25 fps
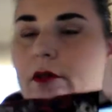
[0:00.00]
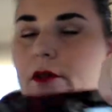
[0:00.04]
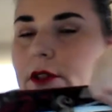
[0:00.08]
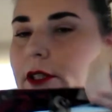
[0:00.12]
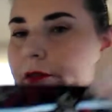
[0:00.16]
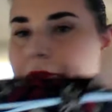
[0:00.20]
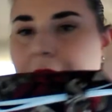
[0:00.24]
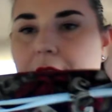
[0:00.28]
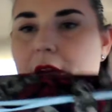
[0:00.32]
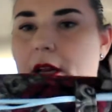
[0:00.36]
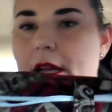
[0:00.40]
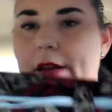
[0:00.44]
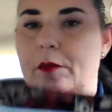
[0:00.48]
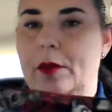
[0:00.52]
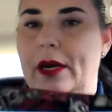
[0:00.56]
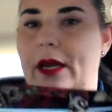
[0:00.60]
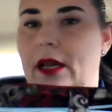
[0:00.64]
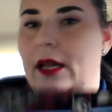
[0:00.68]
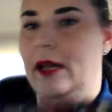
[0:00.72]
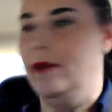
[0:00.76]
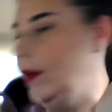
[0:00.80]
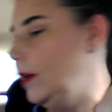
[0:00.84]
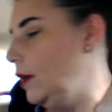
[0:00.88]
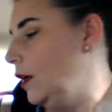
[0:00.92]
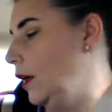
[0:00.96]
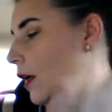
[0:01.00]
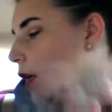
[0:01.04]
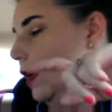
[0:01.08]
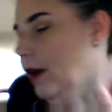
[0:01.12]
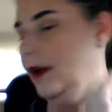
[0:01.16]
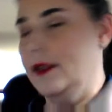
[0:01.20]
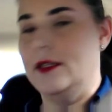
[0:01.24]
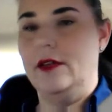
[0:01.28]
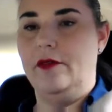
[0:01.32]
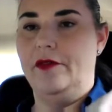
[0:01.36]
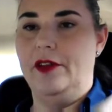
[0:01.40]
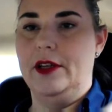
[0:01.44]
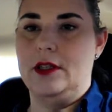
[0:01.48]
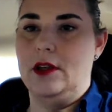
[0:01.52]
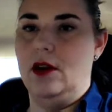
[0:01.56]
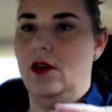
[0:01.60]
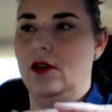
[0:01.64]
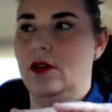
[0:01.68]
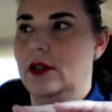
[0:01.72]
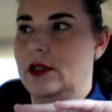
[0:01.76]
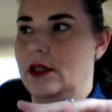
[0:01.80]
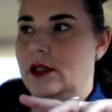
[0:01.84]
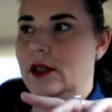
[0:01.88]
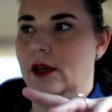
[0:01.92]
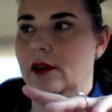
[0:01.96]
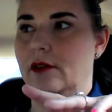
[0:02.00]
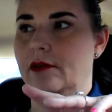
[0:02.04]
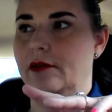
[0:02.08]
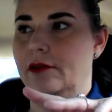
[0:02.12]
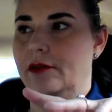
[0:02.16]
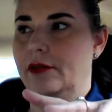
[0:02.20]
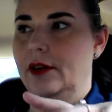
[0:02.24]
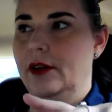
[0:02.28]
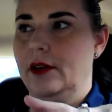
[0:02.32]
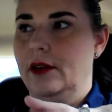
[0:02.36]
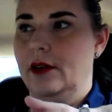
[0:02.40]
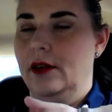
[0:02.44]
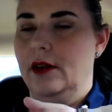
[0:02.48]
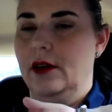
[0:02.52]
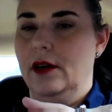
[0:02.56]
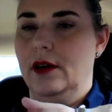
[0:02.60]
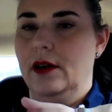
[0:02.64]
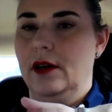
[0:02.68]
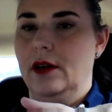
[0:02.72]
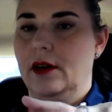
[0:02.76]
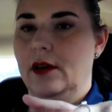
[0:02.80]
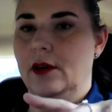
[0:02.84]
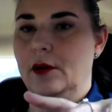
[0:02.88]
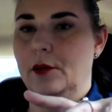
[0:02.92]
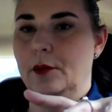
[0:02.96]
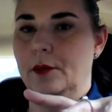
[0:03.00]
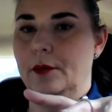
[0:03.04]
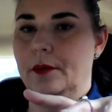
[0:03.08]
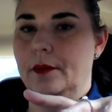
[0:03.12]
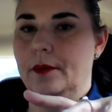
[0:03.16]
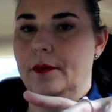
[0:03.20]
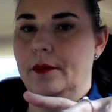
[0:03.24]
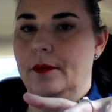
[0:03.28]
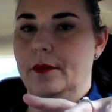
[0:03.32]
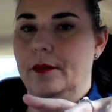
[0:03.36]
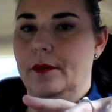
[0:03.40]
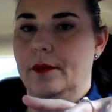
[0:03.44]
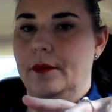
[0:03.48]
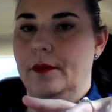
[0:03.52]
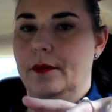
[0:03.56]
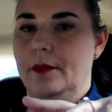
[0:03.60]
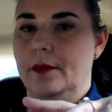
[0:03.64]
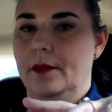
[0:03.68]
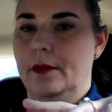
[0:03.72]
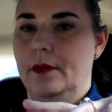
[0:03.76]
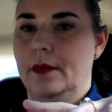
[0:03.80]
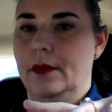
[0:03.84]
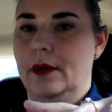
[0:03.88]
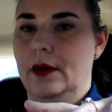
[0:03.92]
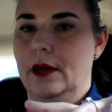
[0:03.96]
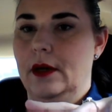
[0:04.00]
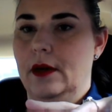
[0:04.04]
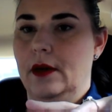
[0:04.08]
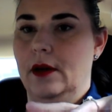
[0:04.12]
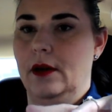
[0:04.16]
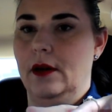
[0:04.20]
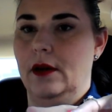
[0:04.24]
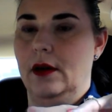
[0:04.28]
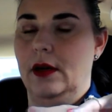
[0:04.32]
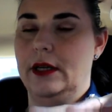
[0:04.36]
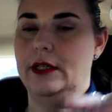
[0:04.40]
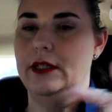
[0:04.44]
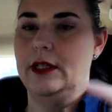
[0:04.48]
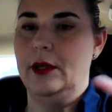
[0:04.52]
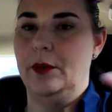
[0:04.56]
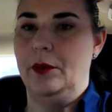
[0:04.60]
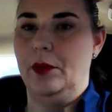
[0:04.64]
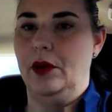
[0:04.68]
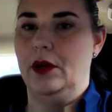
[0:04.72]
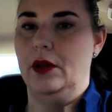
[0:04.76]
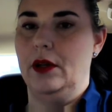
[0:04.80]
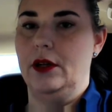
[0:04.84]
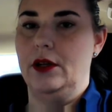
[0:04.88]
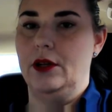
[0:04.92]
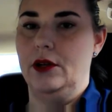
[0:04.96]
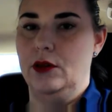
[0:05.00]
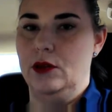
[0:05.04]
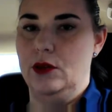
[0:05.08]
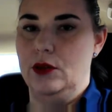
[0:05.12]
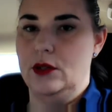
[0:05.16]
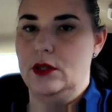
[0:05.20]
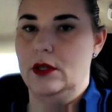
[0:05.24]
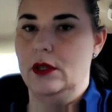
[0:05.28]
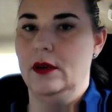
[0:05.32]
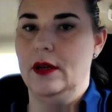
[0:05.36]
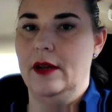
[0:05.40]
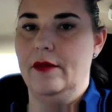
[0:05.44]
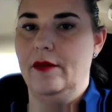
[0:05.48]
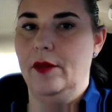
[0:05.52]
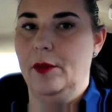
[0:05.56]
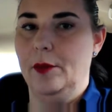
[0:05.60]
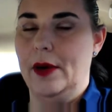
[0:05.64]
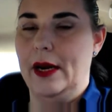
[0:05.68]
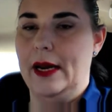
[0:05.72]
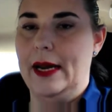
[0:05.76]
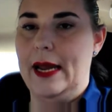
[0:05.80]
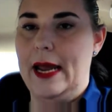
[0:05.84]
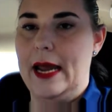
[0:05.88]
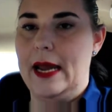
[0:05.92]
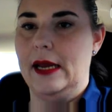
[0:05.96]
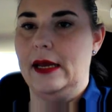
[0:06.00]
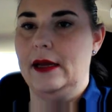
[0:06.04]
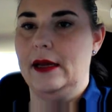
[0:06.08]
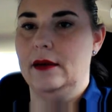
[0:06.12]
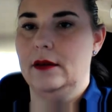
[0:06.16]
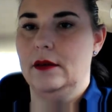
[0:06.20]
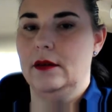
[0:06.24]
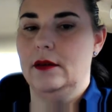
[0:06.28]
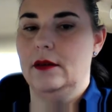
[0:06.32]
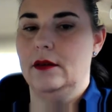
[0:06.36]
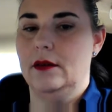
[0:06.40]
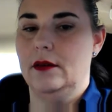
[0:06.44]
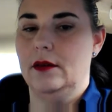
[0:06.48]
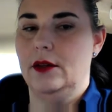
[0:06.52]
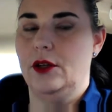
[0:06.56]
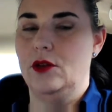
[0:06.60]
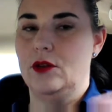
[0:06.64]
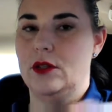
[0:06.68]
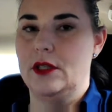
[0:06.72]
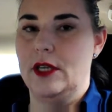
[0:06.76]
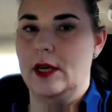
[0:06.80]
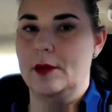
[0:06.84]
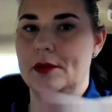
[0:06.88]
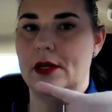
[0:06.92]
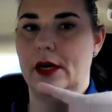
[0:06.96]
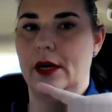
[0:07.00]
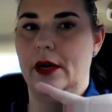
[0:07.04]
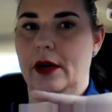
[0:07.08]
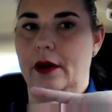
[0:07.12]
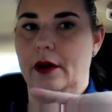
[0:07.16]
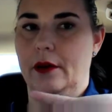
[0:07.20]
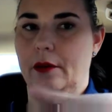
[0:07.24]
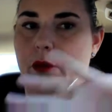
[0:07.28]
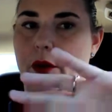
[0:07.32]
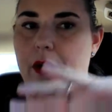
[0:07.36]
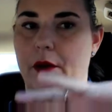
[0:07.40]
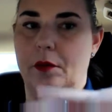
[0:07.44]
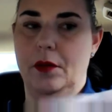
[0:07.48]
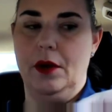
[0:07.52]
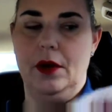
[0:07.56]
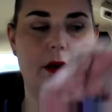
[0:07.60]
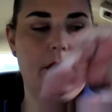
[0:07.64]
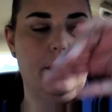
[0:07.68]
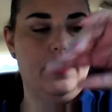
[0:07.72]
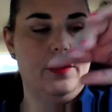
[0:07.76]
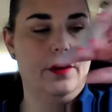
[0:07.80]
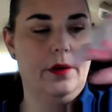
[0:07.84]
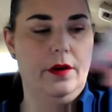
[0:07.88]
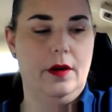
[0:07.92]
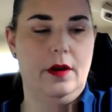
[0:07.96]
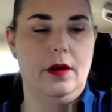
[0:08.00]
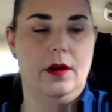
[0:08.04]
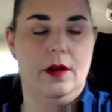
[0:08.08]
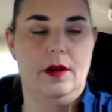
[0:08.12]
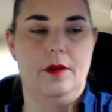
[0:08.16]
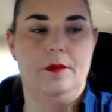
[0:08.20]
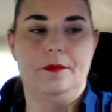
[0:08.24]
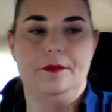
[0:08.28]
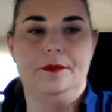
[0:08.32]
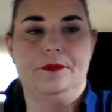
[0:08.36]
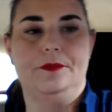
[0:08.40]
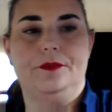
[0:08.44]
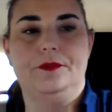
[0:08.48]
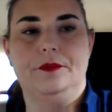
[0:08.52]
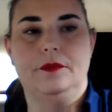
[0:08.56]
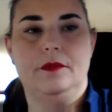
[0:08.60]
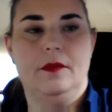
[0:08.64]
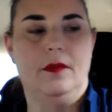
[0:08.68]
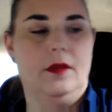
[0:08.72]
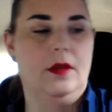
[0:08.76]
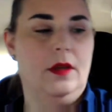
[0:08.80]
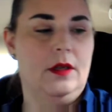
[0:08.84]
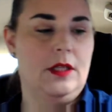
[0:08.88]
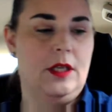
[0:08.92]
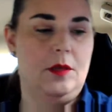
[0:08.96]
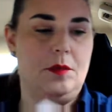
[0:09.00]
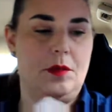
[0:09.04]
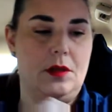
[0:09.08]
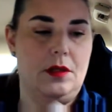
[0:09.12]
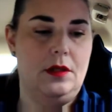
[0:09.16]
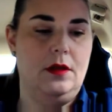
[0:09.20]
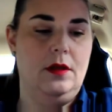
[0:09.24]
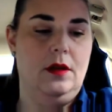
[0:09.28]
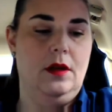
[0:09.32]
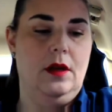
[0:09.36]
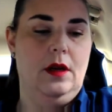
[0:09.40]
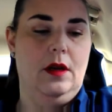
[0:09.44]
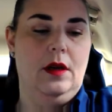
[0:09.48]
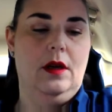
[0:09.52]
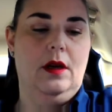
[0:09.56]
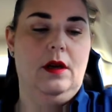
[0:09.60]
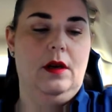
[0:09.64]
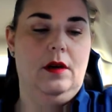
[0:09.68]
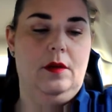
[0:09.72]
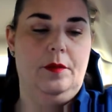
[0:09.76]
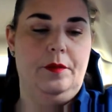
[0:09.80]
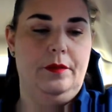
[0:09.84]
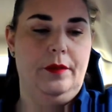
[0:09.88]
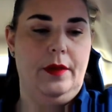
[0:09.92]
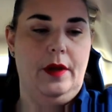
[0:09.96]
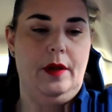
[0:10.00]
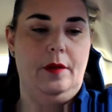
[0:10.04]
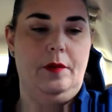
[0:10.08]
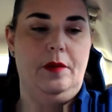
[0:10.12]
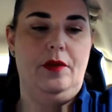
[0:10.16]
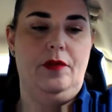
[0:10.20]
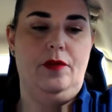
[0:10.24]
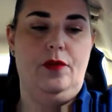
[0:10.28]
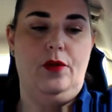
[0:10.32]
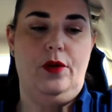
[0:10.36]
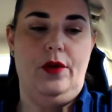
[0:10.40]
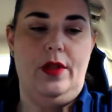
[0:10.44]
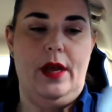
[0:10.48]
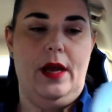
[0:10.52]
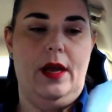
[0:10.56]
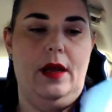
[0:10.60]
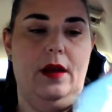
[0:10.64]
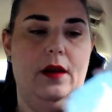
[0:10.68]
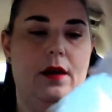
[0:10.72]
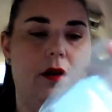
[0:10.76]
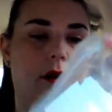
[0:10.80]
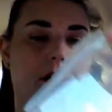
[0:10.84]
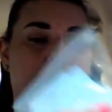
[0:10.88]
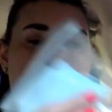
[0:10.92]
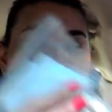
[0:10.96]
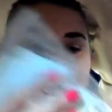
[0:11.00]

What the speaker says: But it's in the bag, so whatever. This is one of my new bags from Faye at Faye's Crafty Creations. I get the, tell her I want to